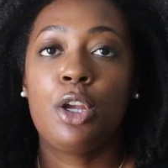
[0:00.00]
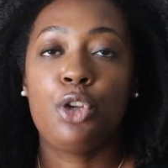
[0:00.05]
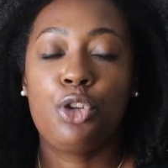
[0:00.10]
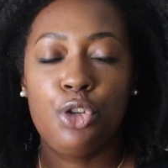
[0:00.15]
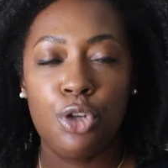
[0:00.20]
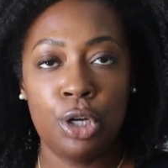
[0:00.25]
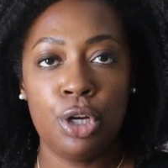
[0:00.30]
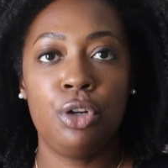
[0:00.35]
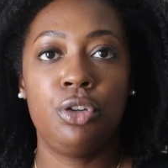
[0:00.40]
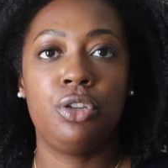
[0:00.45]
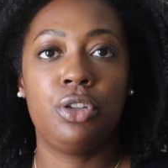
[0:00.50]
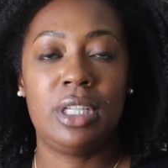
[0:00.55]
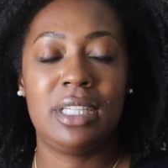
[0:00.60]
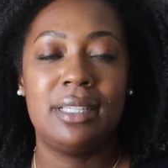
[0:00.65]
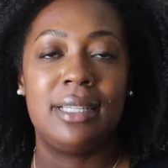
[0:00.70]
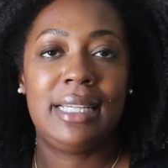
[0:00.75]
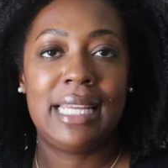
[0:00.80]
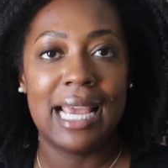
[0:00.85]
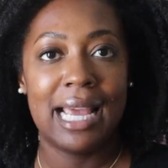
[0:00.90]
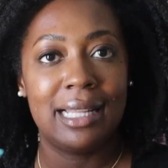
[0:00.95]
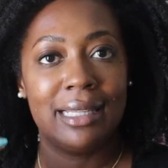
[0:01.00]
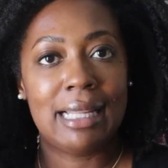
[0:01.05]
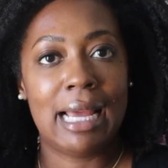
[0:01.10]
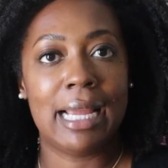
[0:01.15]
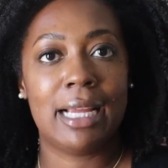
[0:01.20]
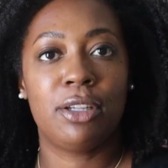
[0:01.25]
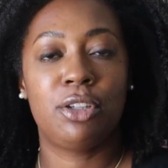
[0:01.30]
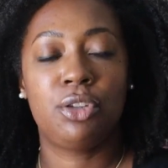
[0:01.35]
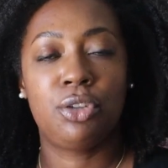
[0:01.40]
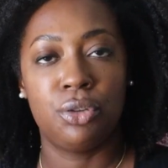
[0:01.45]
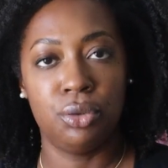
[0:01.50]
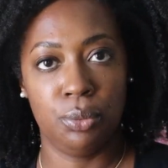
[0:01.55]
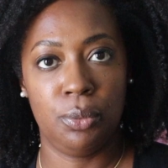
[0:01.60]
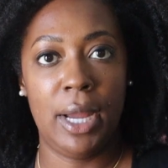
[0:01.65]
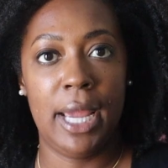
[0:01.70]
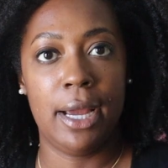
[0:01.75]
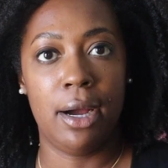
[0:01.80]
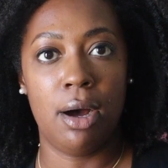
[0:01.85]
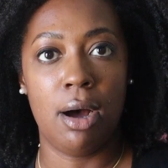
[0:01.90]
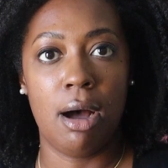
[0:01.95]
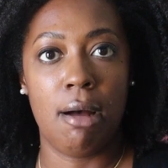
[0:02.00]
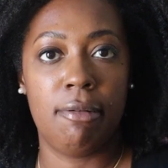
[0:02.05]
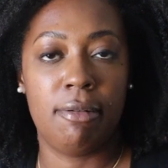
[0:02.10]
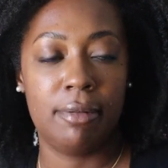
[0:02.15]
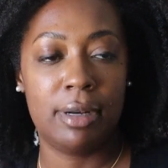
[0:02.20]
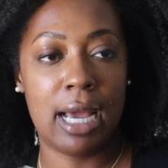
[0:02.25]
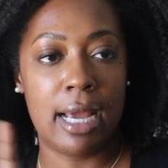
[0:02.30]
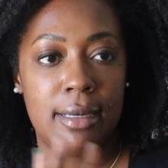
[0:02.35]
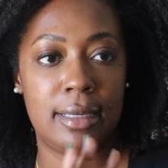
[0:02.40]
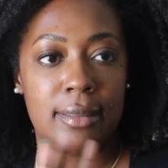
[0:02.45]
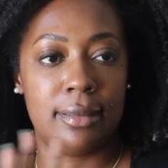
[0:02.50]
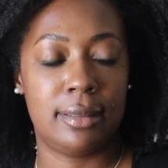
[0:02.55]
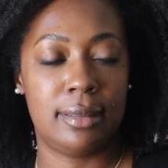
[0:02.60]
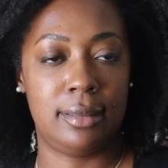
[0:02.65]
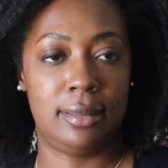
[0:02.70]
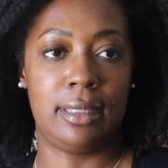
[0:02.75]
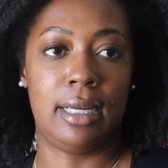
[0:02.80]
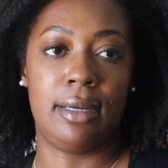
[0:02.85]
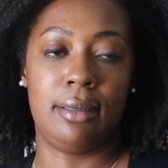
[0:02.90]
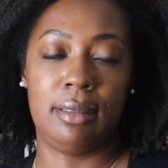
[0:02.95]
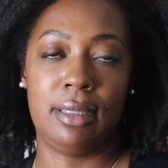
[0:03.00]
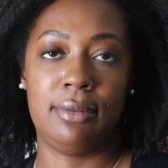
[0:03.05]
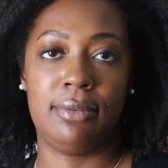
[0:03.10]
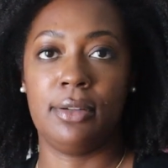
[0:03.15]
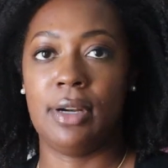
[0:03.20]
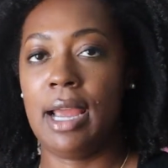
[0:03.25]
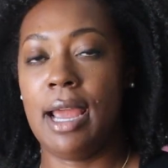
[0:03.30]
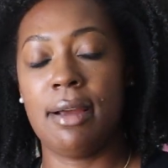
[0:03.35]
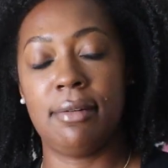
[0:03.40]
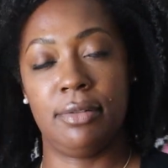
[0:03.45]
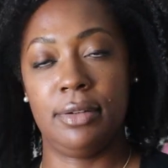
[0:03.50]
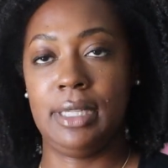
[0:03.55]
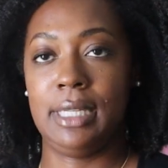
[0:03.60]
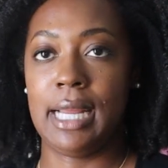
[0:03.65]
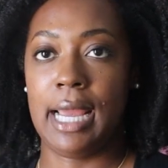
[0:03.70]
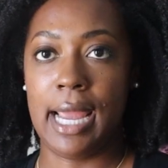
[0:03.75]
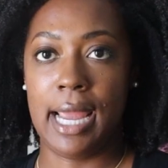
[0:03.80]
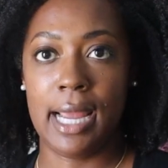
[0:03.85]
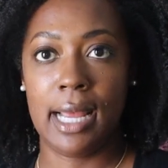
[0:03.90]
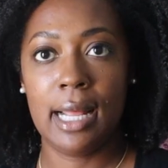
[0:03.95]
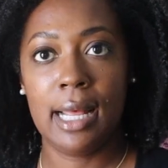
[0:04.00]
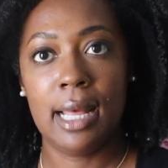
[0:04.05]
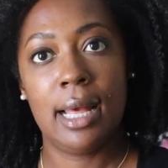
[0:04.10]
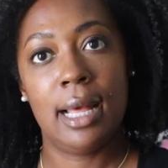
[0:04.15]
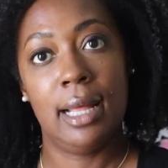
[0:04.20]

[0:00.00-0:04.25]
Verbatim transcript: usually to get like sweat off, not necessarily for everyday